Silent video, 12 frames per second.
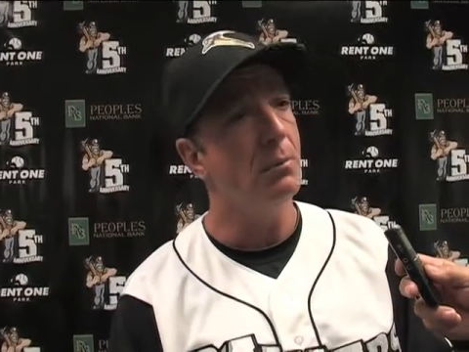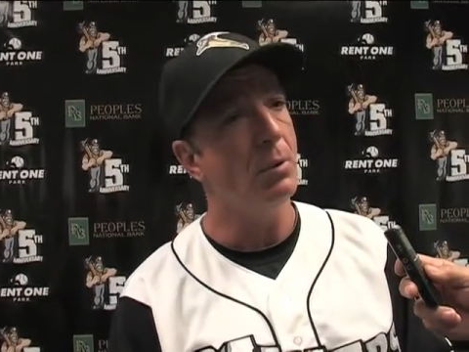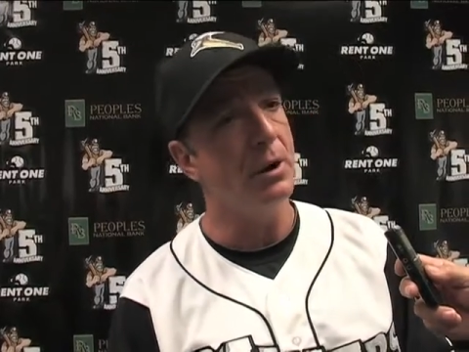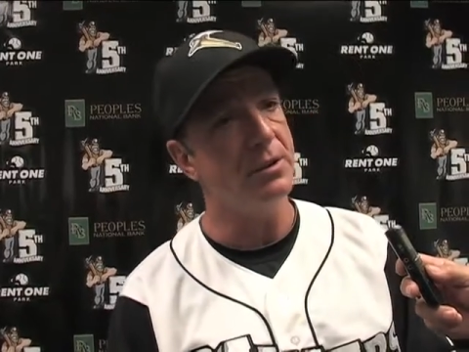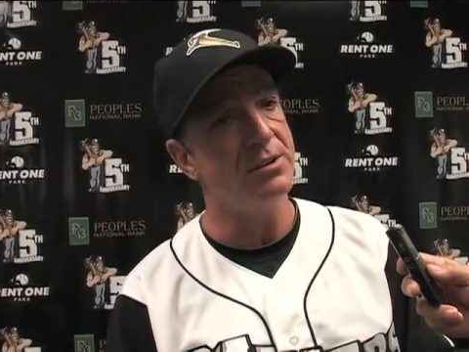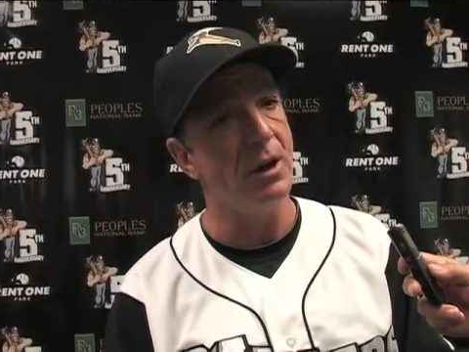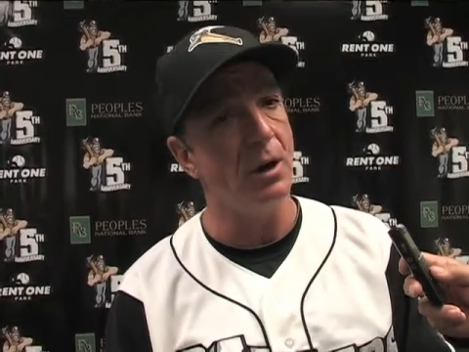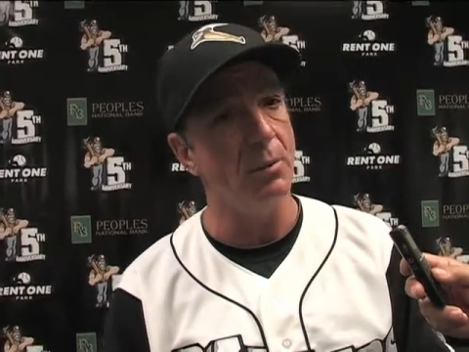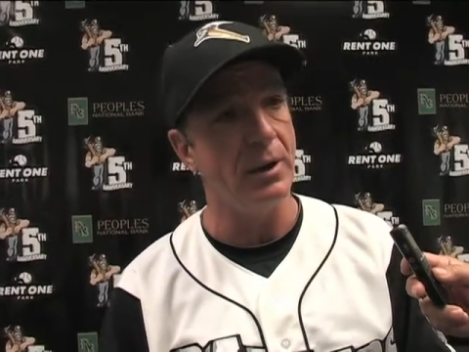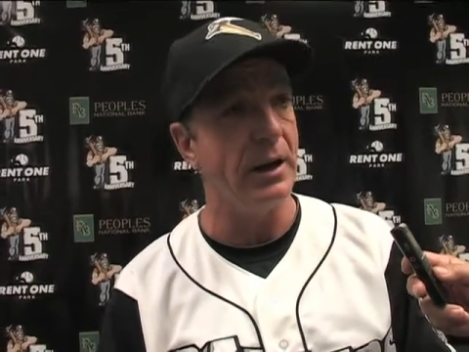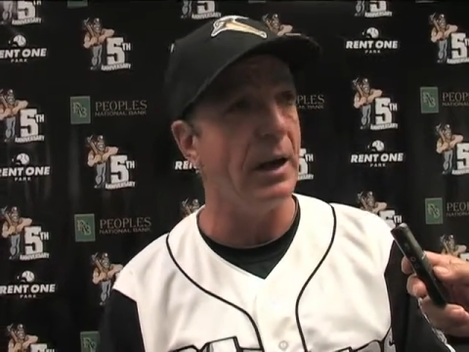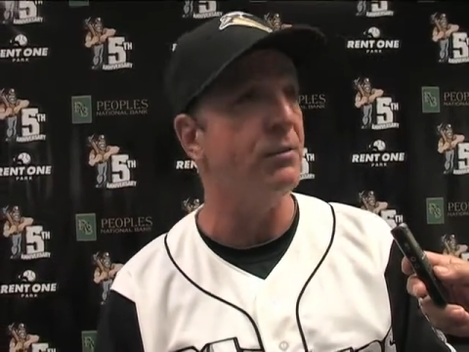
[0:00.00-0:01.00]
But
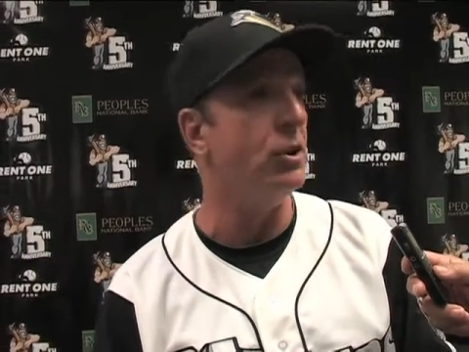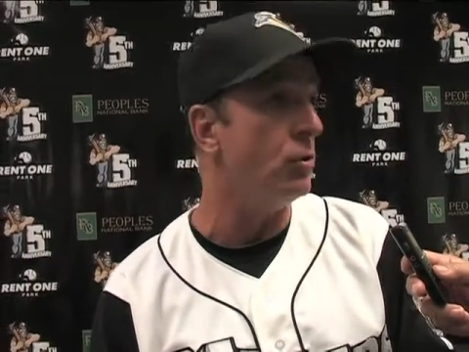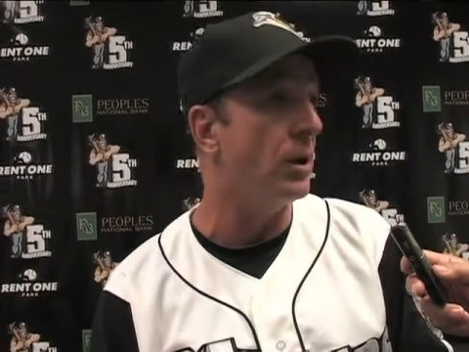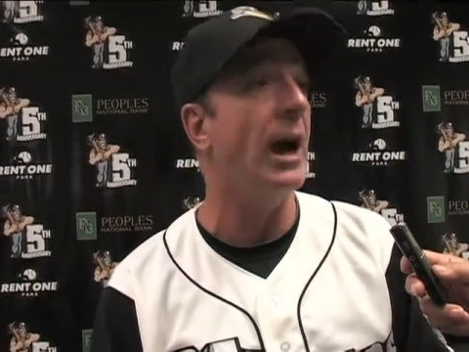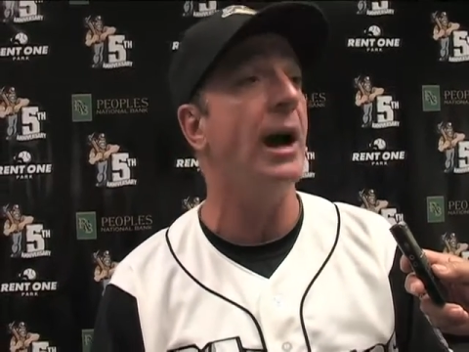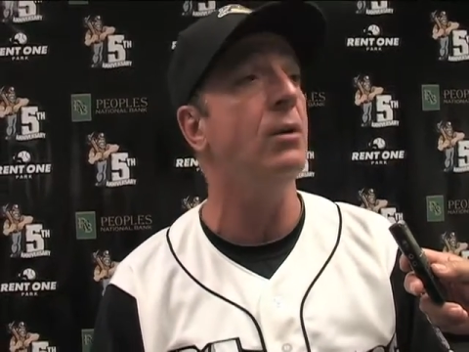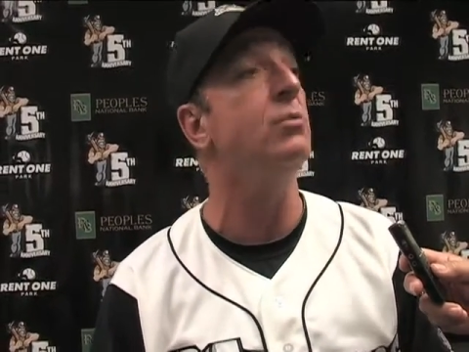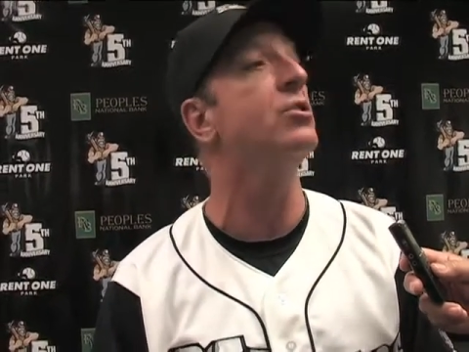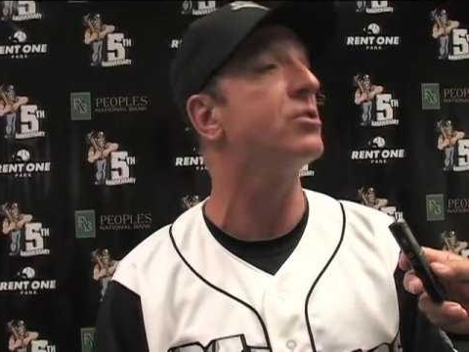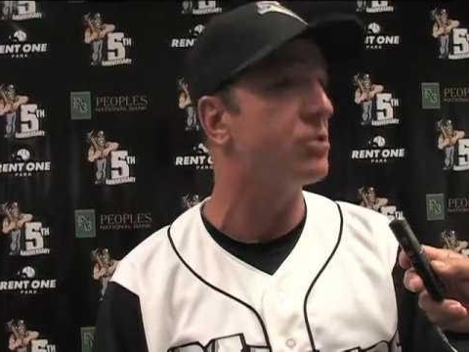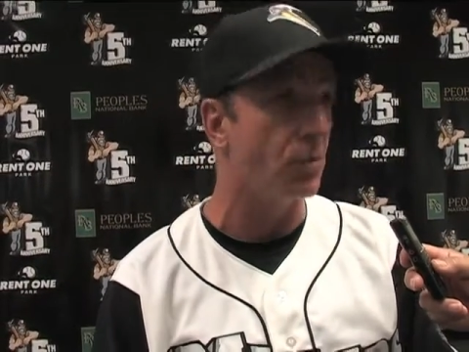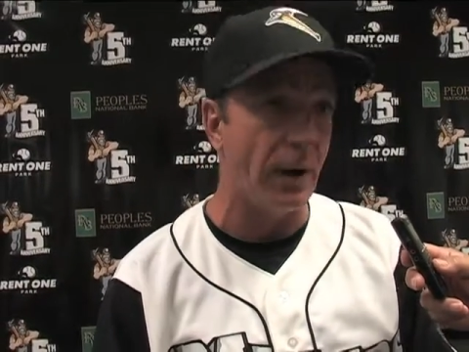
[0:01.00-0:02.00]
we have a new guy who
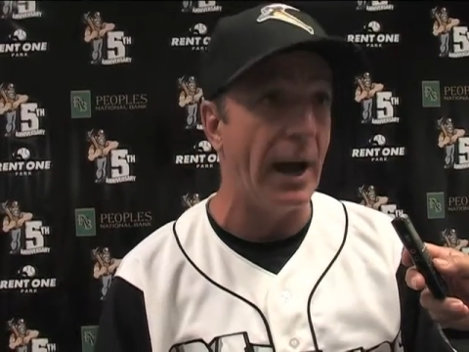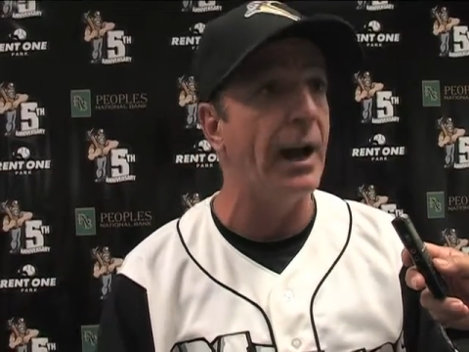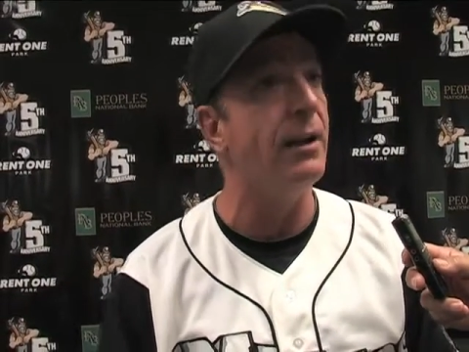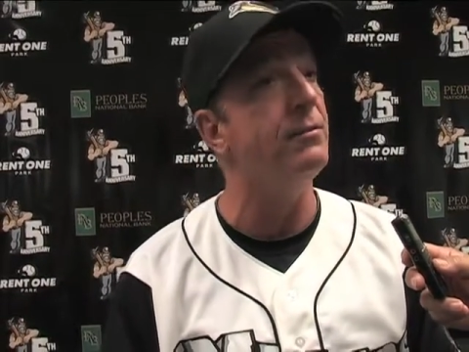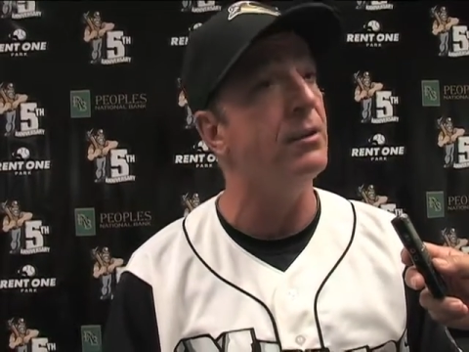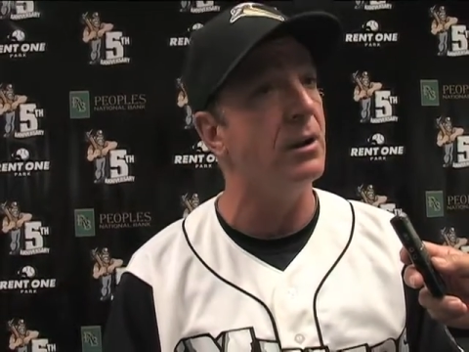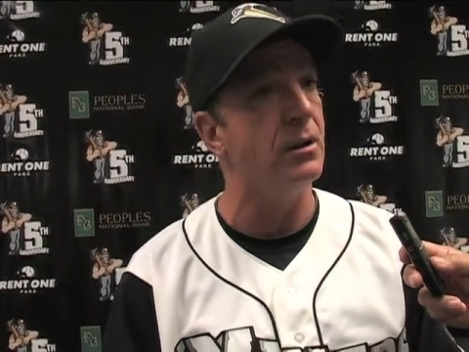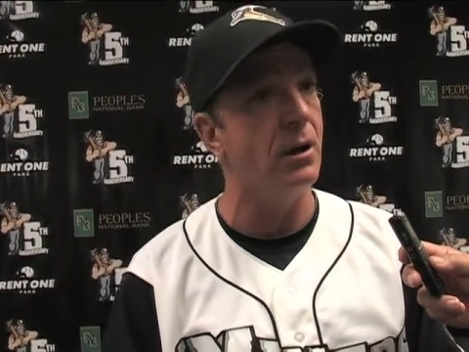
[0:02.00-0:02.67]
just arrived, and